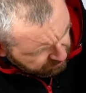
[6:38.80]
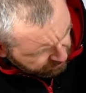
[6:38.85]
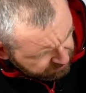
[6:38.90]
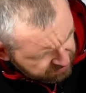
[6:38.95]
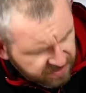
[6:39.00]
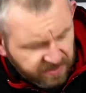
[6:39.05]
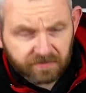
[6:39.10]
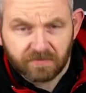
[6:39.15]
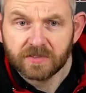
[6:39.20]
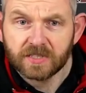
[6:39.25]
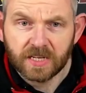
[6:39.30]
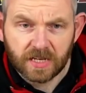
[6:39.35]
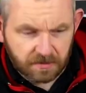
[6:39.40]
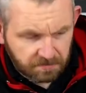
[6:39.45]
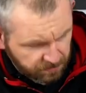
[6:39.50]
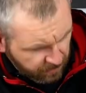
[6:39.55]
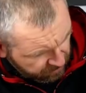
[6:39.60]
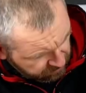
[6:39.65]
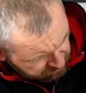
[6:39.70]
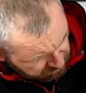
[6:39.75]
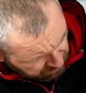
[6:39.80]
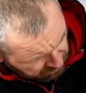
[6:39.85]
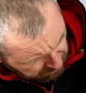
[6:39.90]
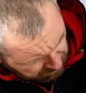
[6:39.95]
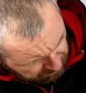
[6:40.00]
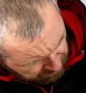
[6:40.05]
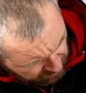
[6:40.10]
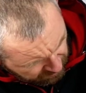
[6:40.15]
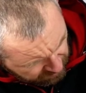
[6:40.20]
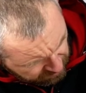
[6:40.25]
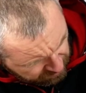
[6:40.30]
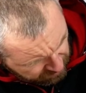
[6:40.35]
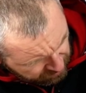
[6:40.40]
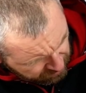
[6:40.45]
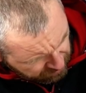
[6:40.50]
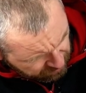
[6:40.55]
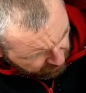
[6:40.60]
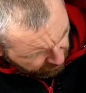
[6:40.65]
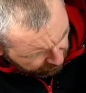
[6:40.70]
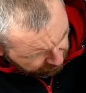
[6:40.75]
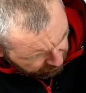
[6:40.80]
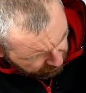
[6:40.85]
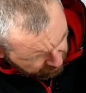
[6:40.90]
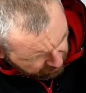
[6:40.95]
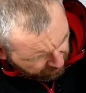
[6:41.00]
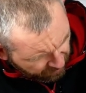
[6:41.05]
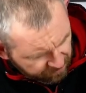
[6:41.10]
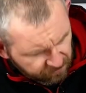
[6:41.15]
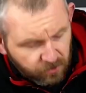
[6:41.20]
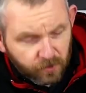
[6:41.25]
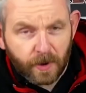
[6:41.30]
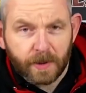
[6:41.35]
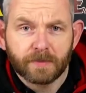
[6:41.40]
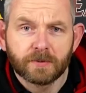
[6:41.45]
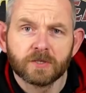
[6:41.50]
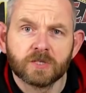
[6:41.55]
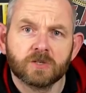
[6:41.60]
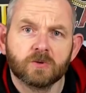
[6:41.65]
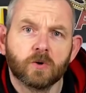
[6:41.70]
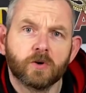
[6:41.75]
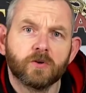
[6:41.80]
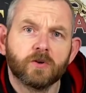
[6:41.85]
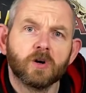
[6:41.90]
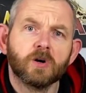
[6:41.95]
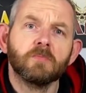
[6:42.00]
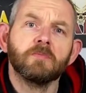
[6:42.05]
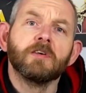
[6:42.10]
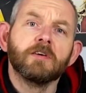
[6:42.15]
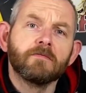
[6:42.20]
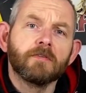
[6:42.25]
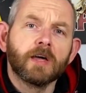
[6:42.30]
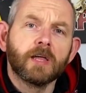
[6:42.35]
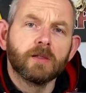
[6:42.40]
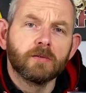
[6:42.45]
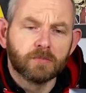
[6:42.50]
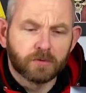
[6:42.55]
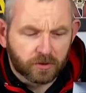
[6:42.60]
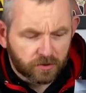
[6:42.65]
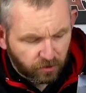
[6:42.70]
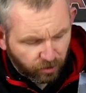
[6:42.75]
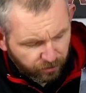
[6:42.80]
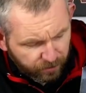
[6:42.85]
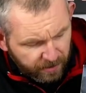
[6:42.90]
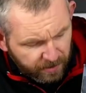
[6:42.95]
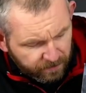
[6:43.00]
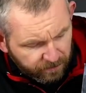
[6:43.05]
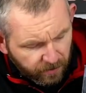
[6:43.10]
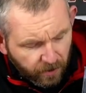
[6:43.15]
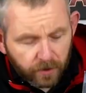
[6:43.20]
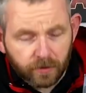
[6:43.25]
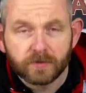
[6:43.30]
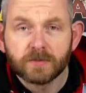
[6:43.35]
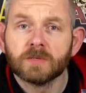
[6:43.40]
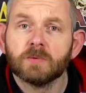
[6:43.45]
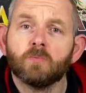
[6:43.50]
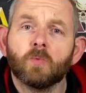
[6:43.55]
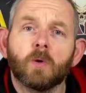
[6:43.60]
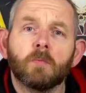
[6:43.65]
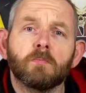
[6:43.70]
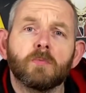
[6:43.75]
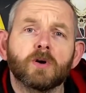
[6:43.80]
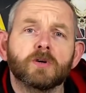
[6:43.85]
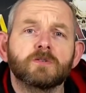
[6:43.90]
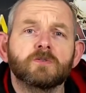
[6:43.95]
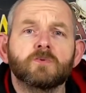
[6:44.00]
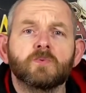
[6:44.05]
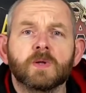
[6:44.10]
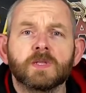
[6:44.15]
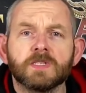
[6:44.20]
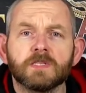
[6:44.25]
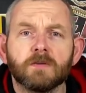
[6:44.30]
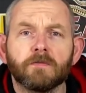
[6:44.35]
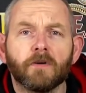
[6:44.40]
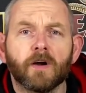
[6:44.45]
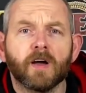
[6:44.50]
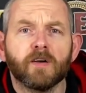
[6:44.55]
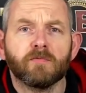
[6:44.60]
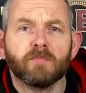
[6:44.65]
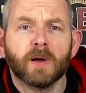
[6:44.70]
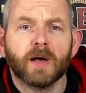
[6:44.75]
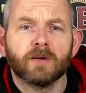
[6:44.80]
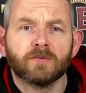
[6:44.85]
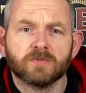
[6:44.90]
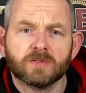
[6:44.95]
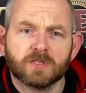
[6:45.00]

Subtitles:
£17.50, and the heavy weapons squad normally available, 3 of those in one box, £25.